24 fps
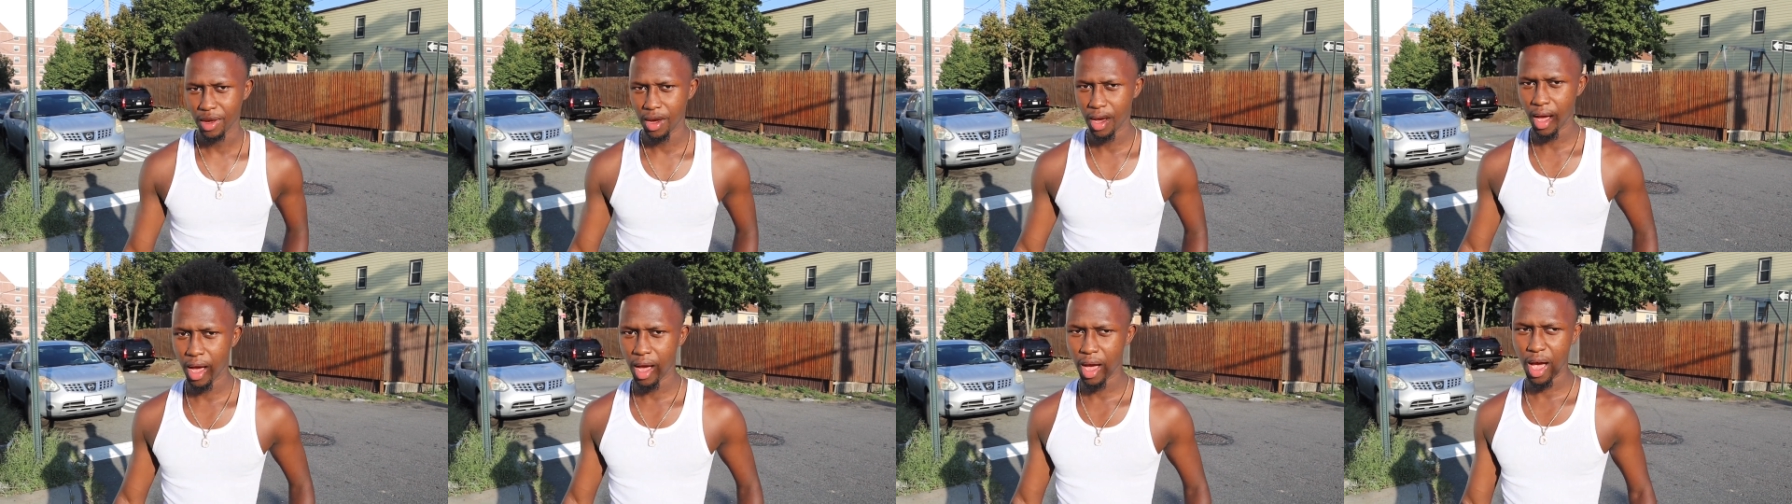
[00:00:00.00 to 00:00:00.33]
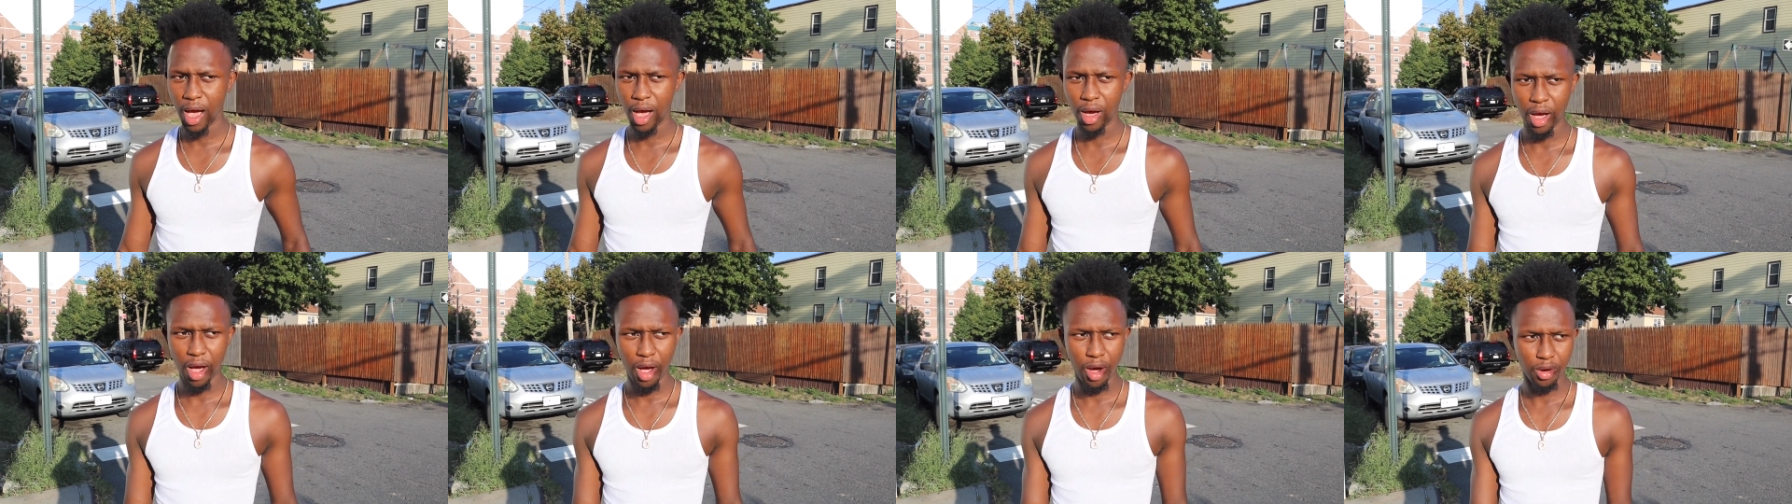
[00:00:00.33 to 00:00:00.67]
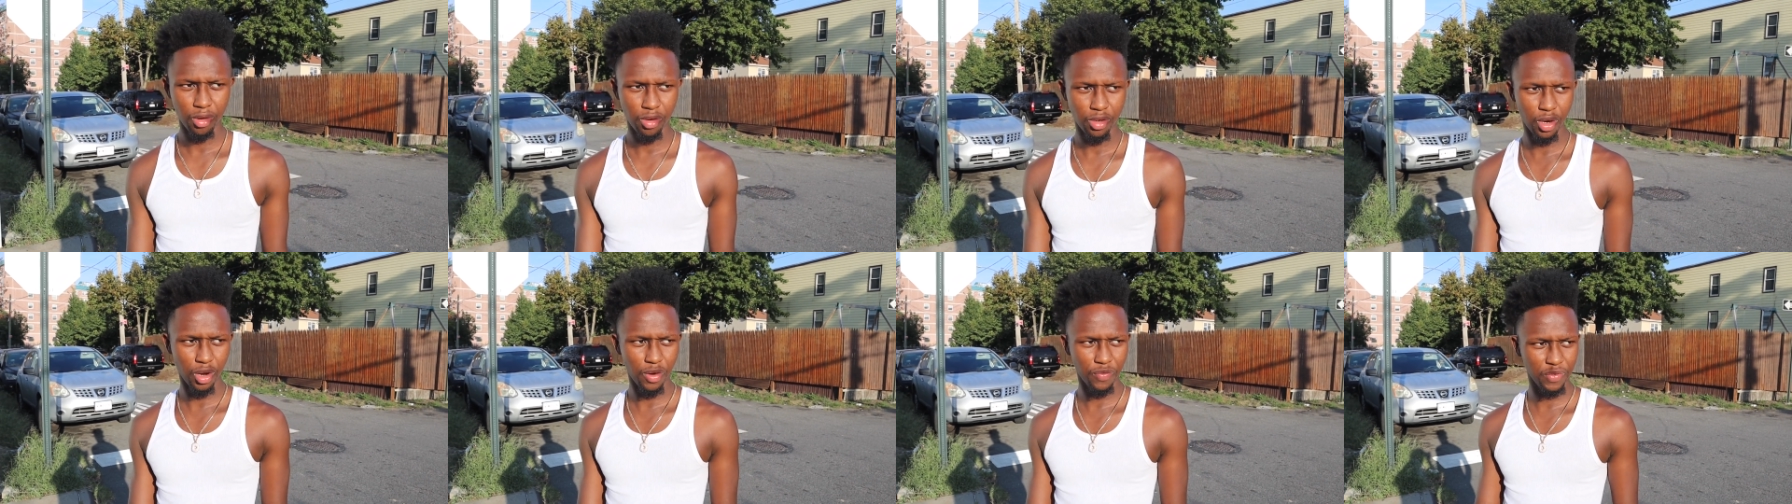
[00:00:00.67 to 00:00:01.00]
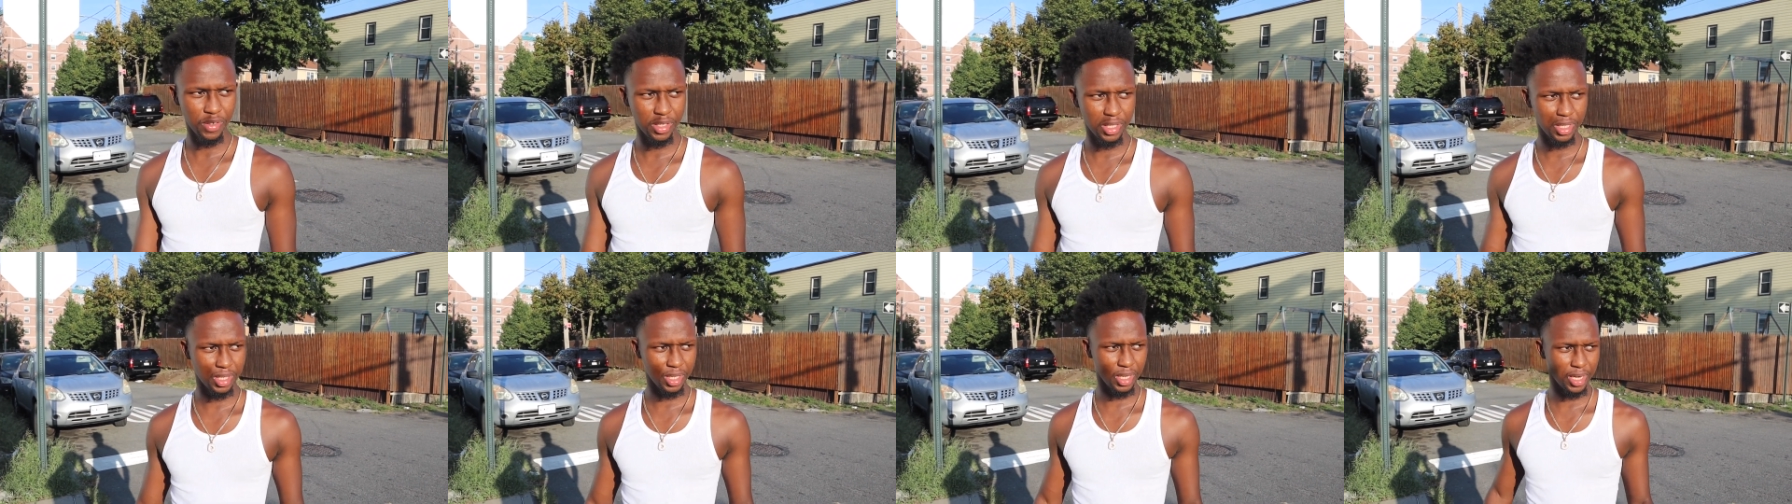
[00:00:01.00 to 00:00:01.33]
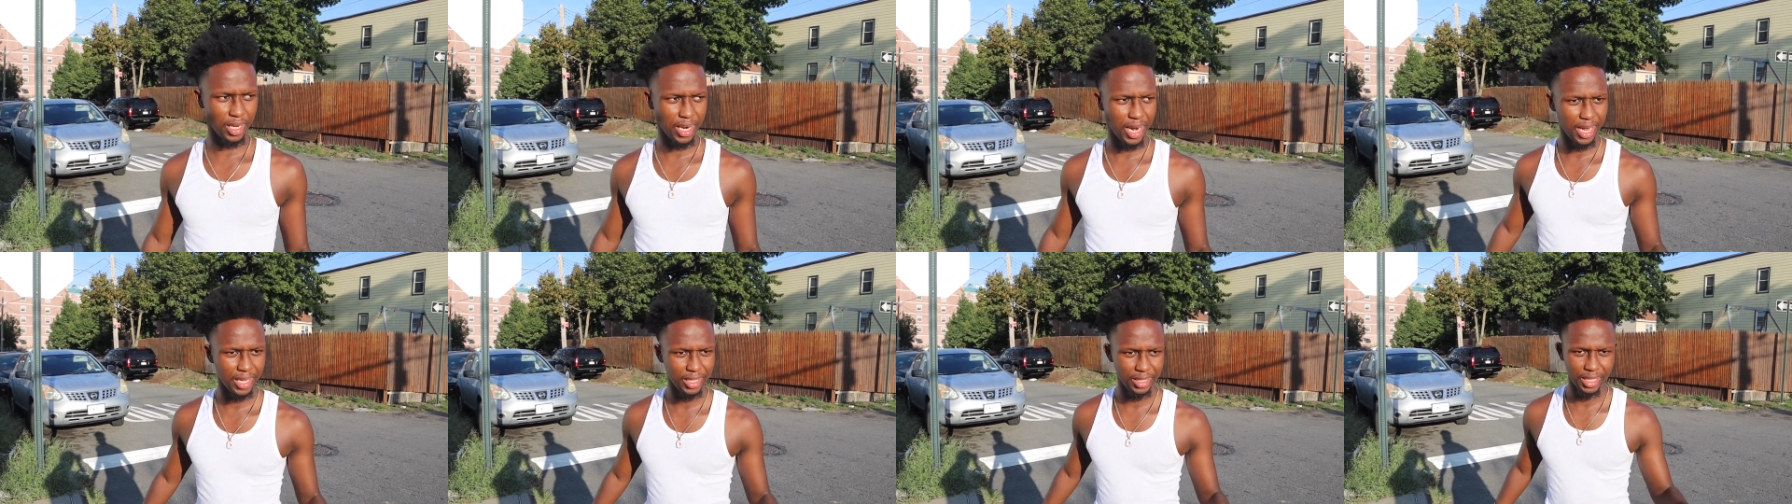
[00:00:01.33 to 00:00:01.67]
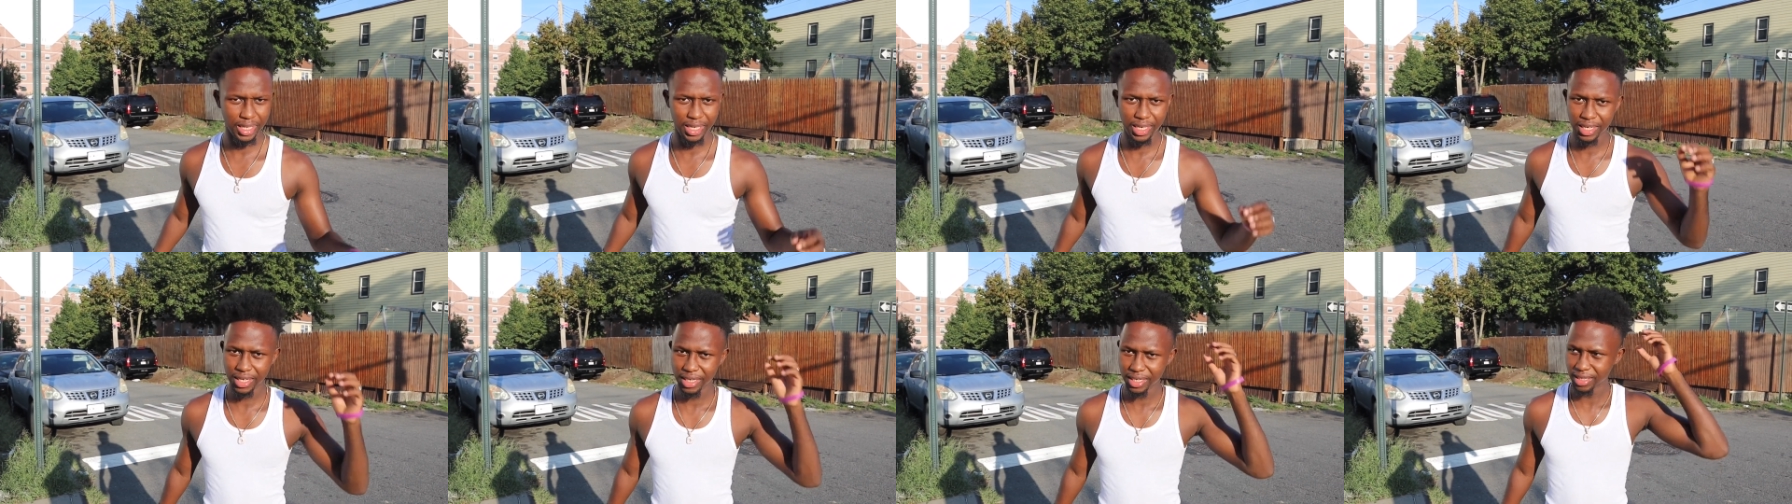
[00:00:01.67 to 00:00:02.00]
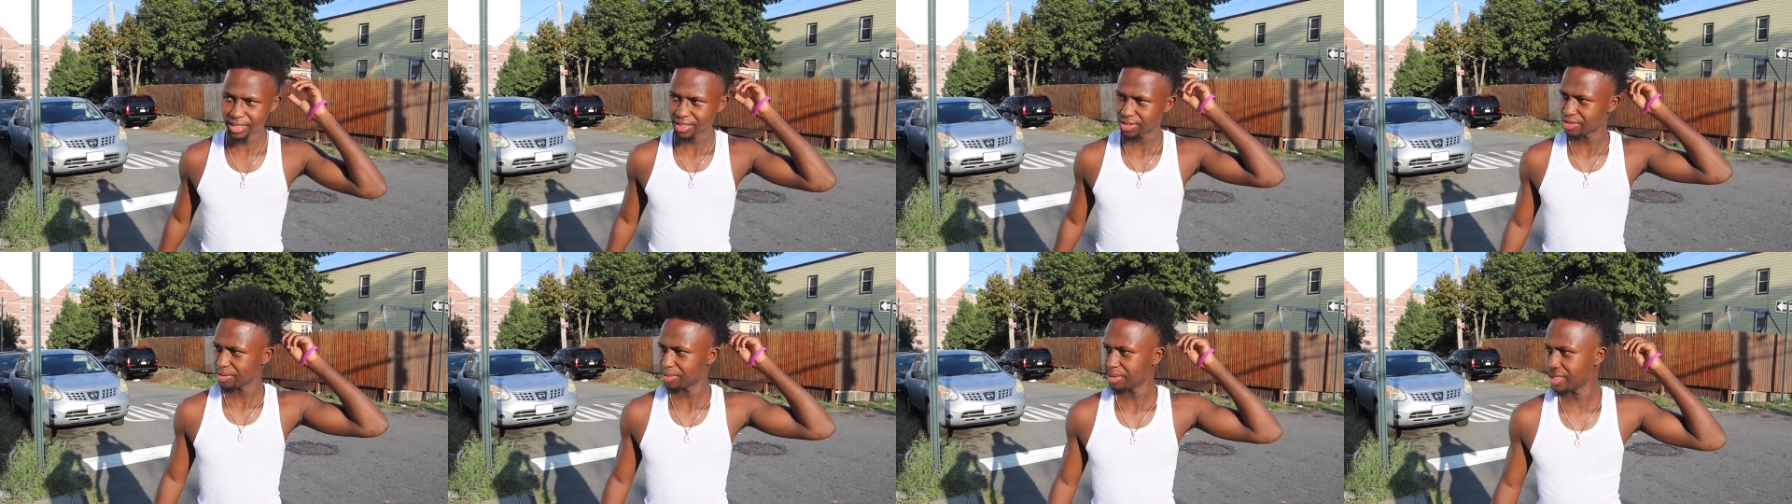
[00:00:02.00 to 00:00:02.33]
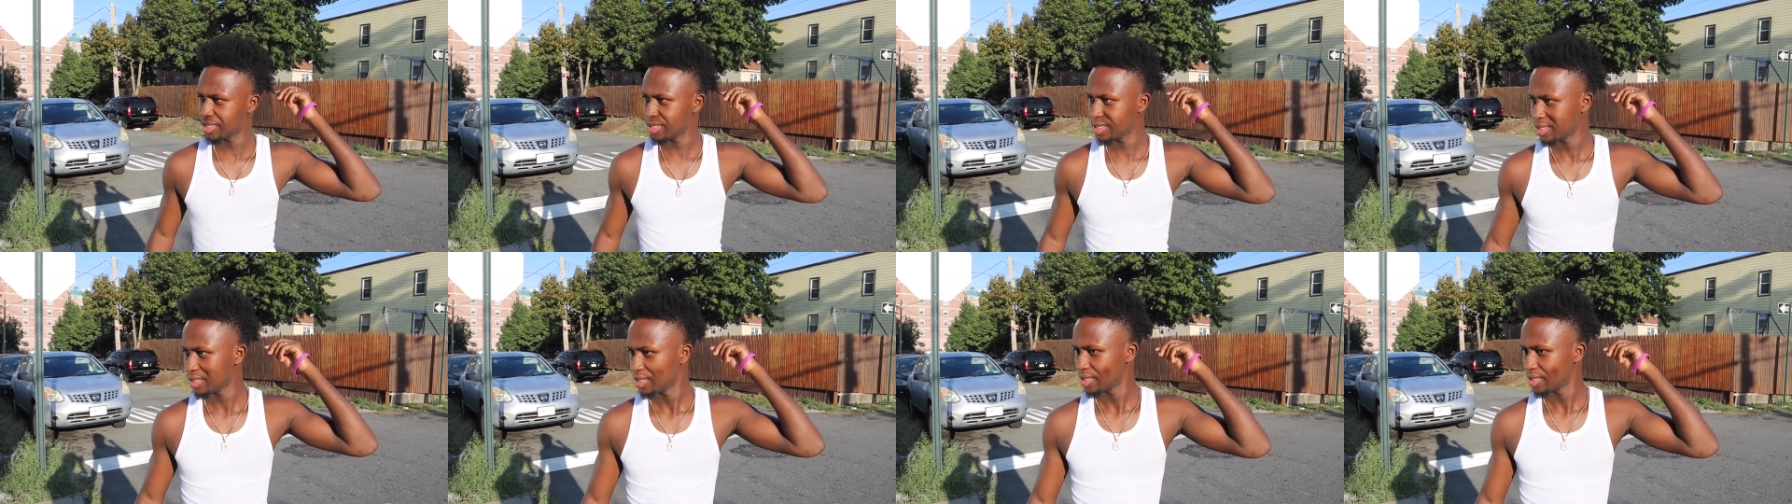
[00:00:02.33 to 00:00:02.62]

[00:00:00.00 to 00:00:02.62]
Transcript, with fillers: I, I, I don't know if this is a good idea. Cause I mean,